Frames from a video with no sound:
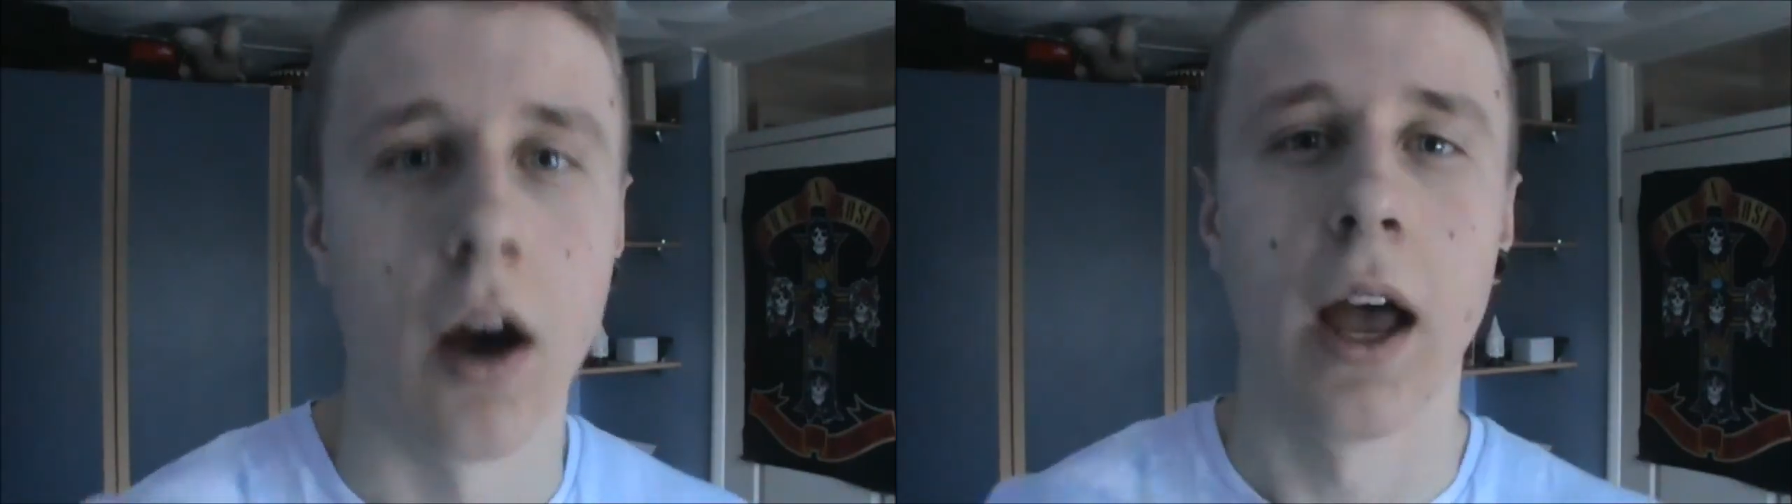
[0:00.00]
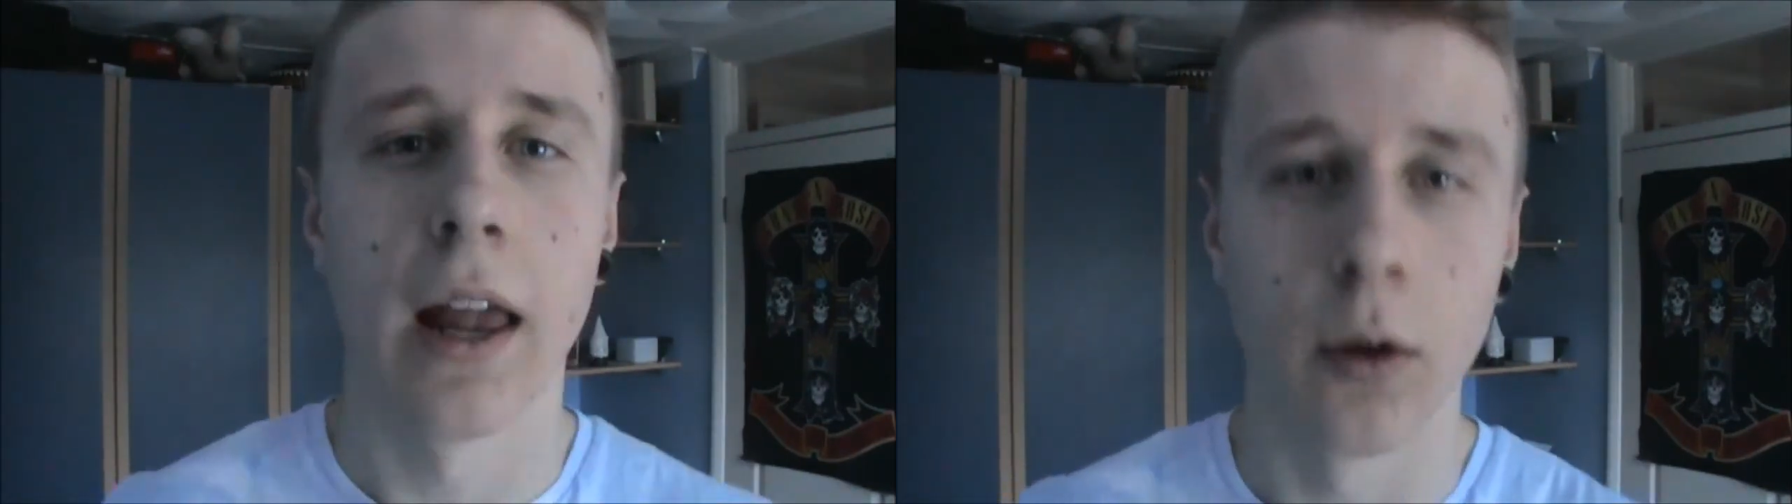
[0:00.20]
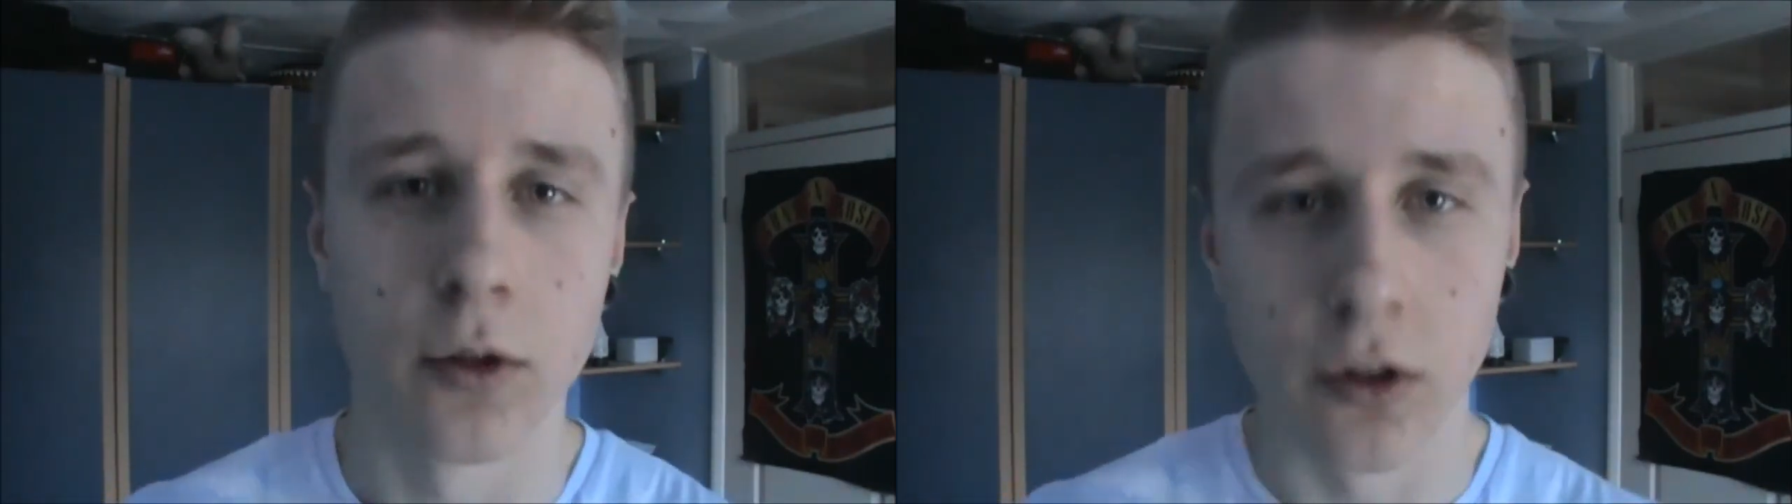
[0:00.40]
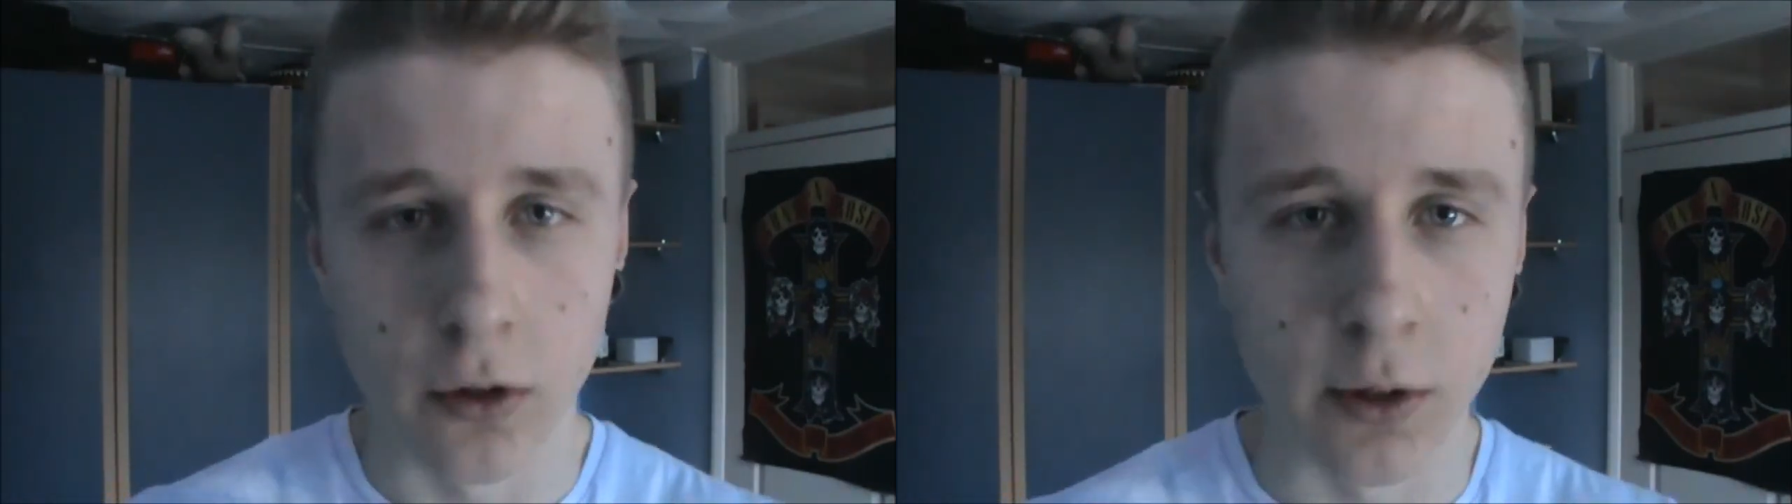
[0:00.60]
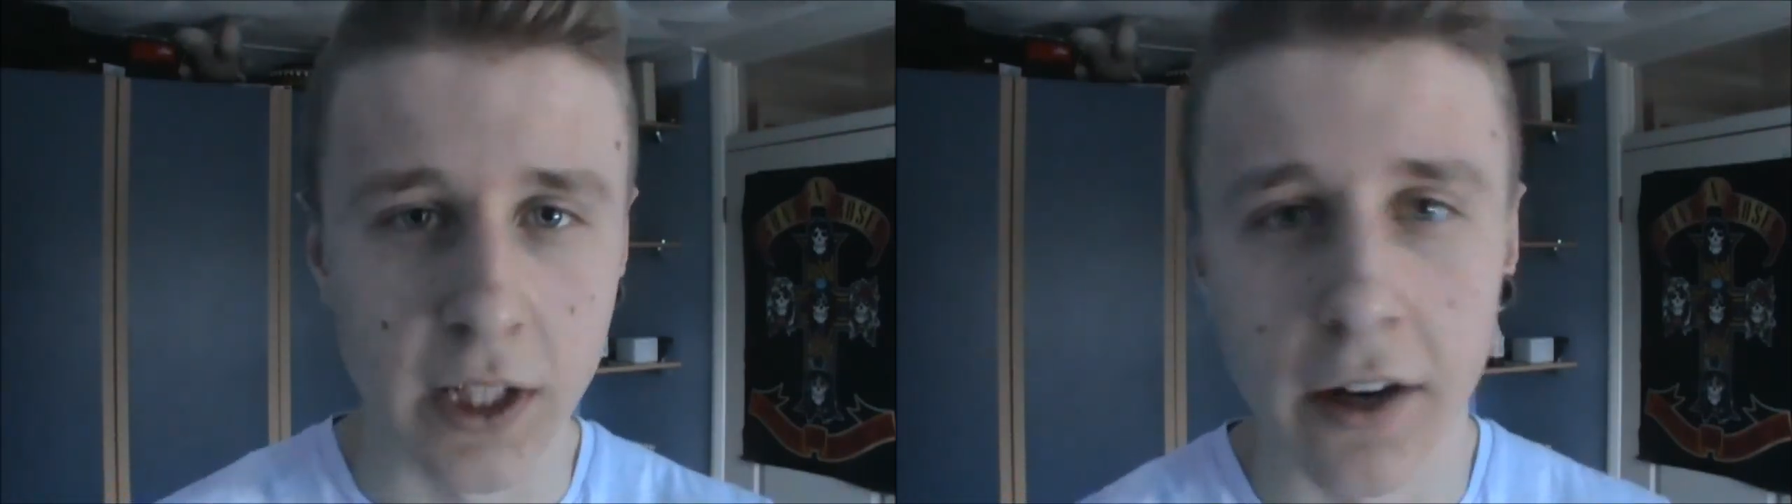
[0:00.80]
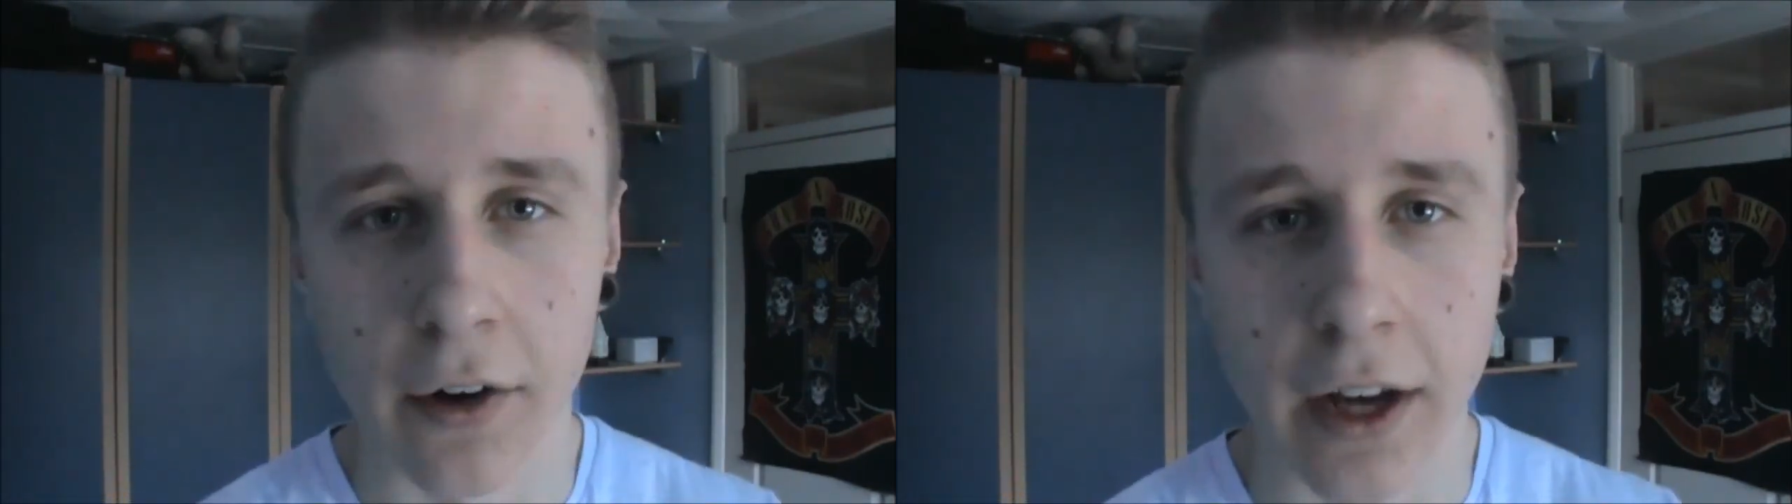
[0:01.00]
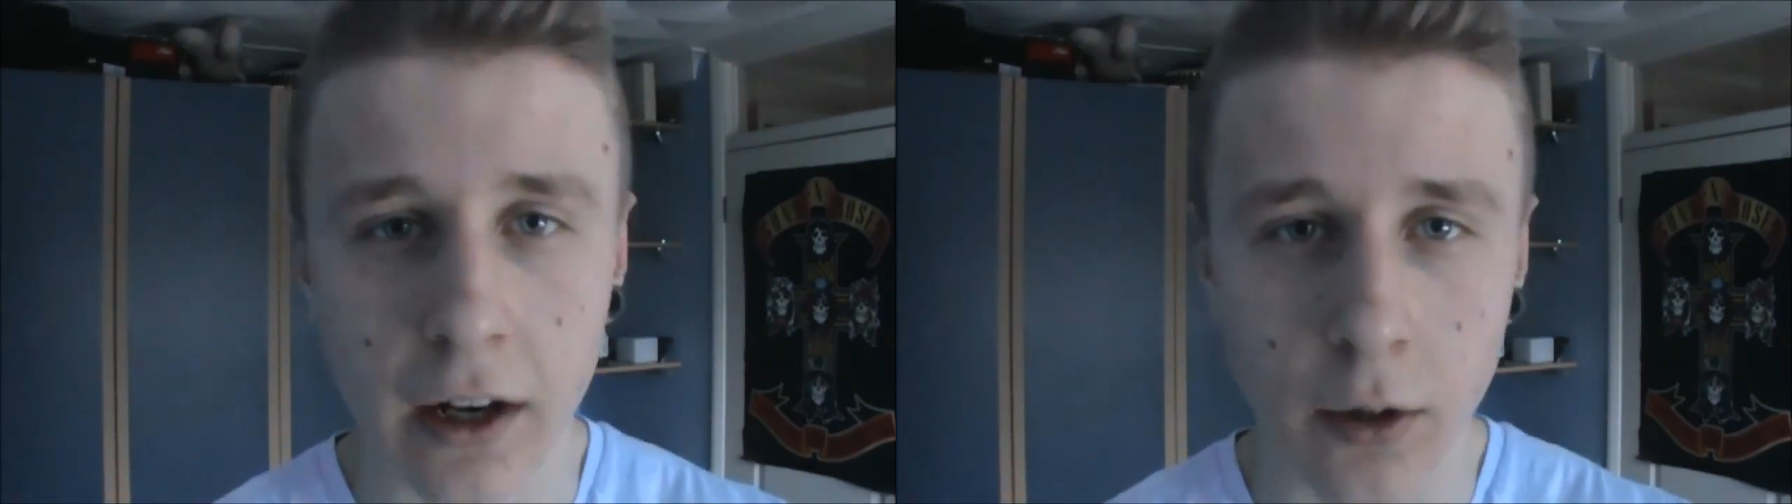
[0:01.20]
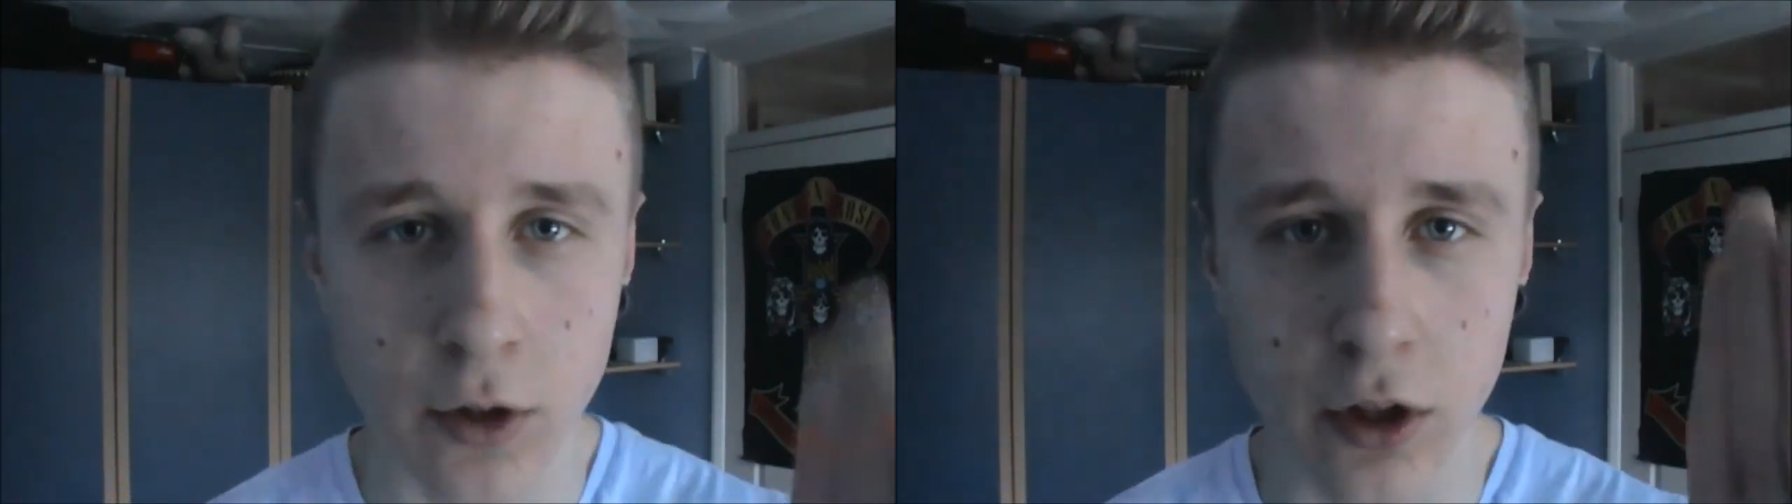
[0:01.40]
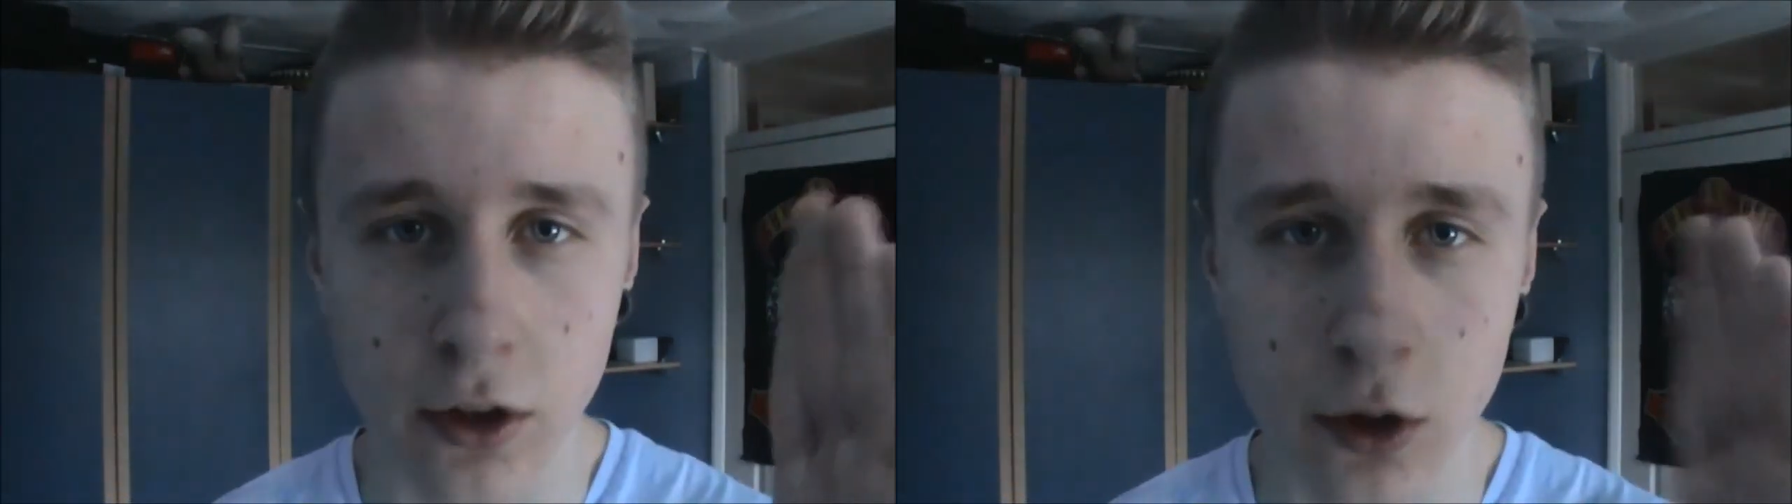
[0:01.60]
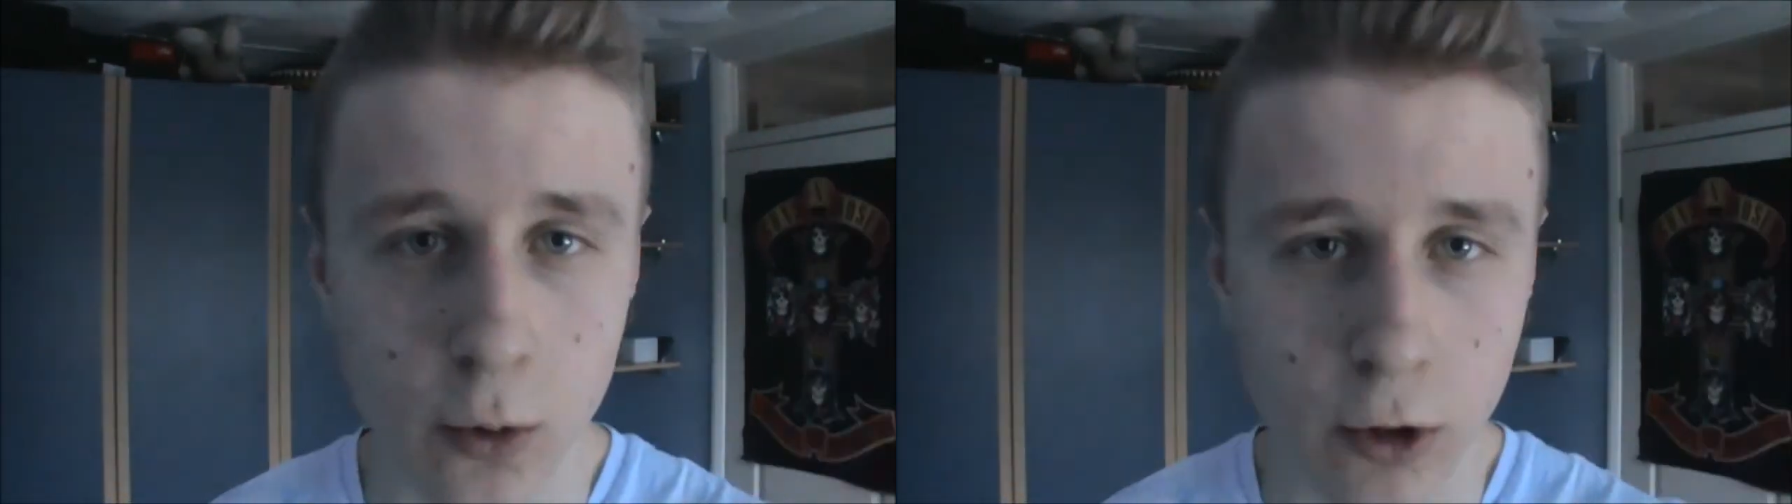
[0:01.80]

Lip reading: hello to the new year, and hello to the new